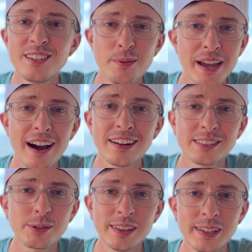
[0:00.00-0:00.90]
to be
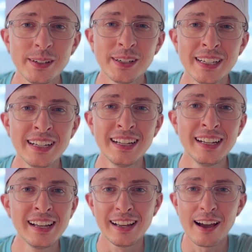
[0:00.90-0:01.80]
honest with you.
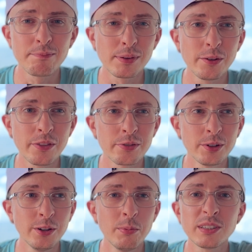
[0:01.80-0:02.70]
Yeah, I've blown
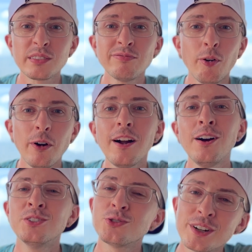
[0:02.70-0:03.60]
through almost
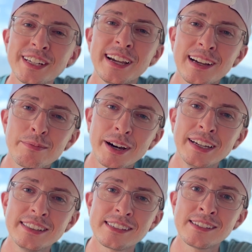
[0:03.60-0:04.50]
400
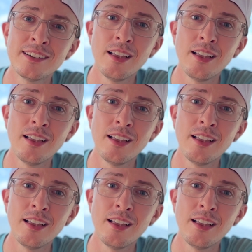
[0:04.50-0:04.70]
gigabytes.